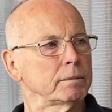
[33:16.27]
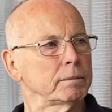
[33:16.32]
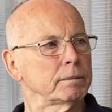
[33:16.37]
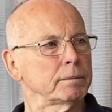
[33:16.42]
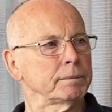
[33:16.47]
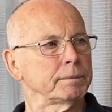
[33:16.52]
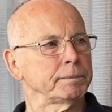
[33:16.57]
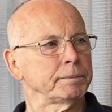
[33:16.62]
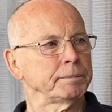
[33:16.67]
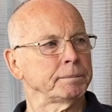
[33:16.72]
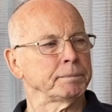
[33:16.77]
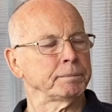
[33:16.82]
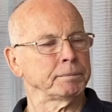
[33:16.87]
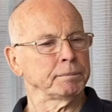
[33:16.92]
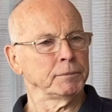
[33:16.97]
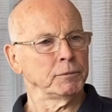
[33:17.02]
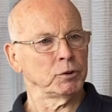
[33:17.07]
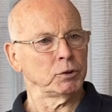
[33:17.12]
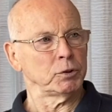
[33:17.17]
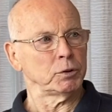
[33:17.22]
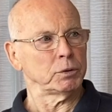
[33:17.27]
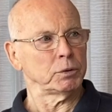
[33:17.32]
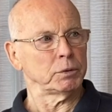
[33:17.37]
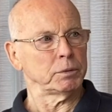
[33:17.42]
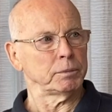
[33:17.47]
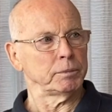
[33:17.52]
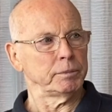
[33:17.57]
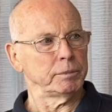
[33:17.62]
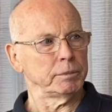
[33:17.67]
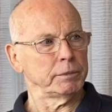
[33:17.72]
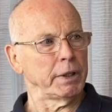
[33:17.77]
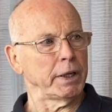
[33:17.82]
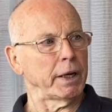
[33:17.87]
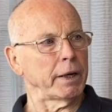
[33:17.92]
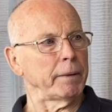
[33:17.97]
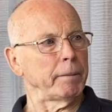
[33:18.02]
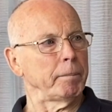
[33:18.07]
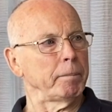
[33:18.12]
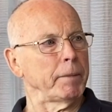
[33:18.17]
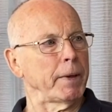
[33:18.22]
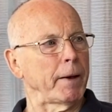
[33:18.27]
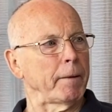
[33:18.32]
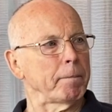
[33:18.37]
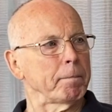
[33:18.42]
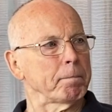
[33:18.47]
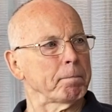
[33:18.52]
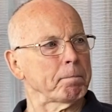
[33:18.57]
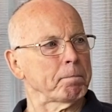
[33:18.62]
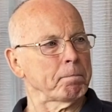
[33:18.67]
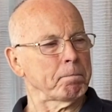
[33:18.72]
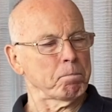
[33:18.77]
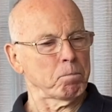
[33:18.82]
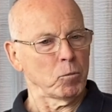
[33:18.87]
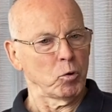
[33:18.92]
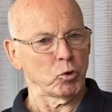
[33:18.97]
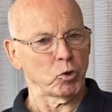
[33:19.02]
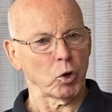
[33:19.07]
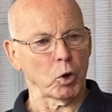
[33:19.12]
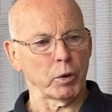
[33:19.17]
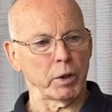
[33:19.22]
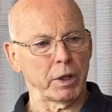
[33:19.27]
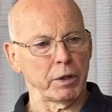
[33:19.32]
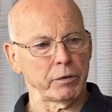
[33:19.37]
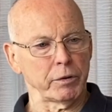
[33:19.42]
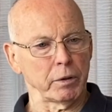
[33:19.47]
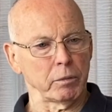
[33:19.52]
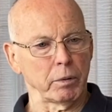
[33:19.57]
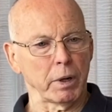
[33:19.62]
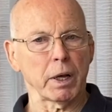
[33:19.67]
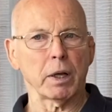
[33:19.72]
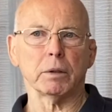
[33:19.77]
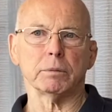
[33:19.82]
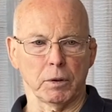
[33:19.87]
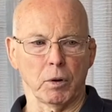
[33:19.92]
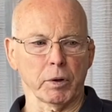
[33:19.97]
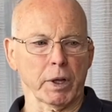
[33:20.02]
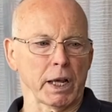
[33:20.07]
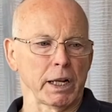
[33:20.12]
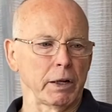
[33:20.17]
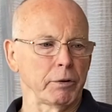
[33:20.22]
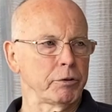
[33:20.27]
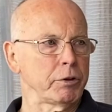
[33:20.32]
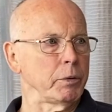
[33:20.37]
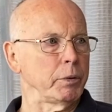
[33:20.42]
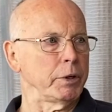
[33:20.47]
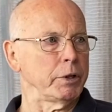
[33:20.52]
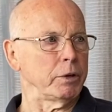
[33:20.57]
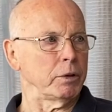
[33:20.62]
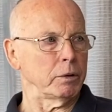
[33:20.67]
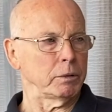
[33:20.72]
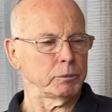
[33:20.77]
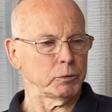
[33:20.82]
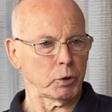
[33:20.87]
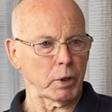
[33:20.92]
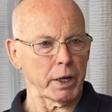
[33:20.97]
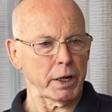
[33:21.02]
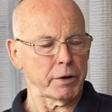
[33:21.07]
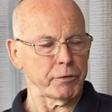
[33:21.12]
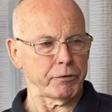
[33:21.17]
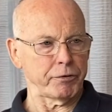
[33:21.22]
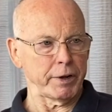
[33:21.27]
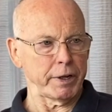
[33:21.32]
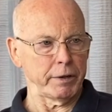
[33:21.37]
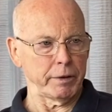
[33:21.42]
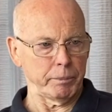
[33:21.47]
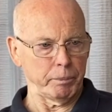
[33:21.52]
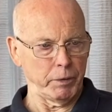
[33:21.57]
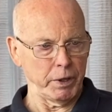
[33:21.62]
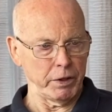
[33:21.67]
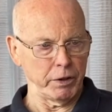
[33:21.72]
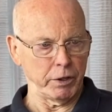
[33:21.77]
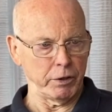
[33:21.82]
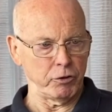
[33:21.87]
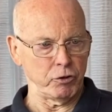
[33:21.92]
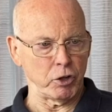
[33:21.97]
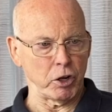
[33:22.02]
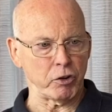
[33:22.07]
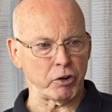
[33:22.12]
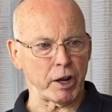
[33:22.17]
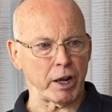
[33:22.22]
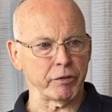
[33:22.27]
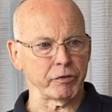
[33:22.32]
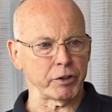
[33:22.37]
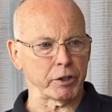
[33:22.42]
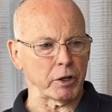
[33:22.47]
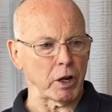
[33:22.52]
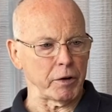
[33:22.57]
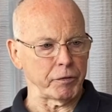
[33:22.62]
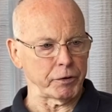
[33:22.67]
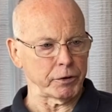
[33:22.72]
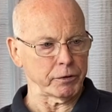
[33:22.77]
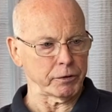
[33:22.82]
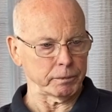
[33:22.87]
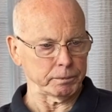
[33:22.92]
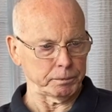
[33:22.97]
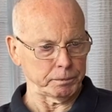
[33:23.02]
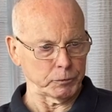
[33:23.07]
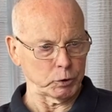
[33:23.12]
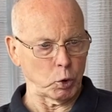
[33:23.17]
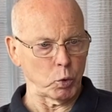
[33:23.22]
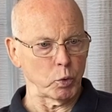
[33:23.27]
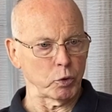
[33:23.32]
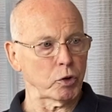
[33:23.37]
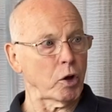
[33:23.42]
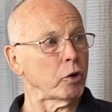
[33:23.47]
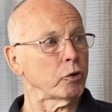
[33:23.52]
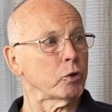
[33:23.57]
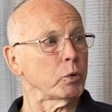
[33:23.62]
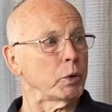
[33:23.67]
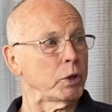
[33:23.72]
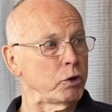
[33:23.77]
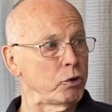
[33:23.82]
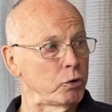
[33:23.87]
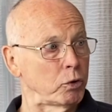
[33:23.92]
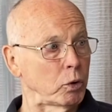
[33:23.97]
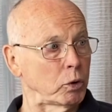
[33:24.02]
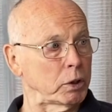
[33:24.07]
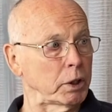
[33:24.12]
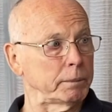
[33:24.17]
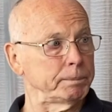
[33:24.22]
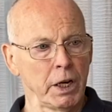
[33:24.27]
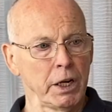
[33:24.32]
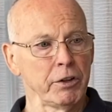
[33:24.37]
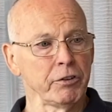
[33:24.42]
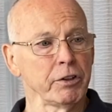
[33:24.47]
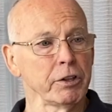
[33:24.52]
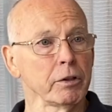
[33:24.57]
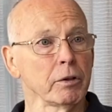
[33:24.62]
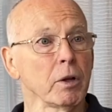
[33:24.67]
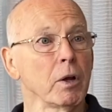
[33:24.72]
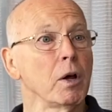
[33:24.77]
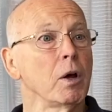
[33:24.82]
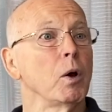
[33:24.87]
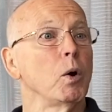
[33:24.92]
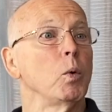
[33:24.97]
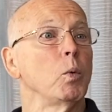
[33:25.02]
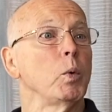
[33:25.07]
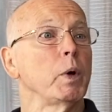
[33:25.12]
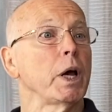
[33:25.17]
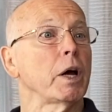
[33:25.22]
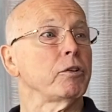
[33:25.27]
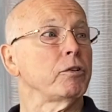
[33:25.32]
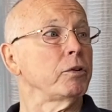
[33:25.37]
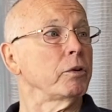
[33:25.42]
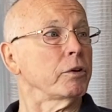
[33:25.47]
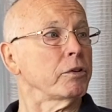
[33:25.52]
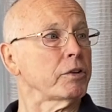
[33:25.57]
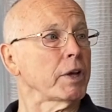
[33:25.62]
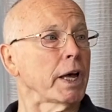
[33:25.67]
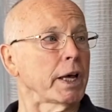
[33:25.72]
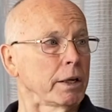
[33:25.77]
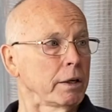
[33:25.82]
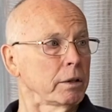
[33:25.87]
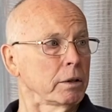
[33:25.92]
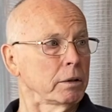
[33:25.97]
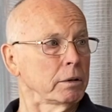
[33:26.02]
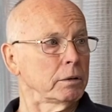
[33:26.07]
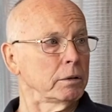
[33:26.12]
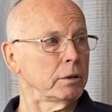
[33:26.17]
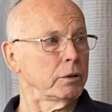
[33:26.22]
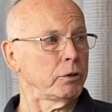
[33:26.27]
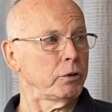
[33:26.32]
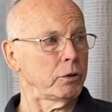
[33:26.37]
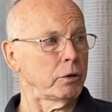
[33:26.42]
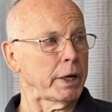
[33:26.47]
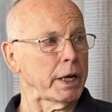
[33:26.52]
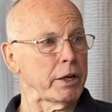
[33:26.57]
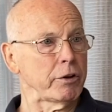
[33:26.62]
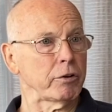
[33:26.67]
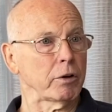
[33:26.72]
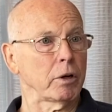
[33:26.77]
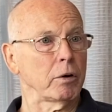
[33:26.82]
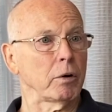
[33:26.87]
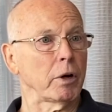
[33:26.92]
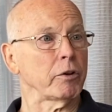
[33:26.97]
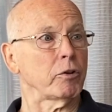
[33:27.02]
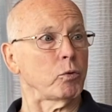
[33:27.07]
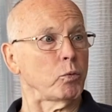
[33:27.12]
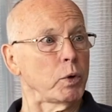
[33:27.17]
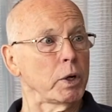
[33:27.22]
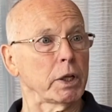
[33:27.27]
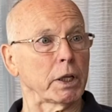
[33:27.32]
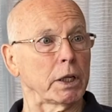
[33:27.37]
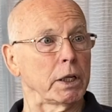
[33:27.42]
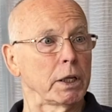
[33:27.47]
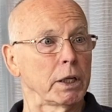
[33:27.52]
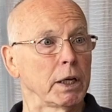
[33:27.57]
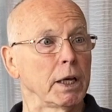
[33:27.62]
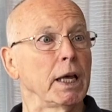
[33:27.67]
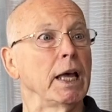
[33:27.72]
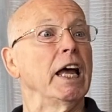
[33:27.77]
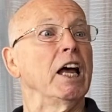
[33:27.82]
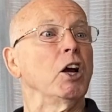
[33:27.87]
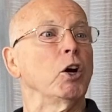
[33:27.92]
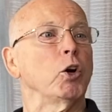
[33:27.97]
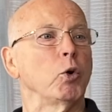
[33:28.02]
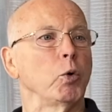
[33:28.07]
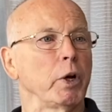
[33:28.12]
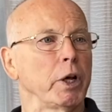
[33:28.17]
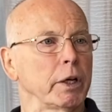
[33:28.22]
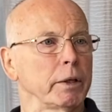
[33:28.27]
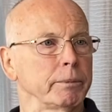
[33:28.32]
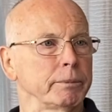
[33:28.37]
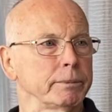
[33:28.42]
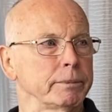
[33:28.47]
I mean, you knew they were the world's best. Yeah. So they said, well, okay, let's see what we can do. So I had a friend in the judge advocate office who was also in the judo club. And he says, we got you assigned to Asia. I said, really? Korea.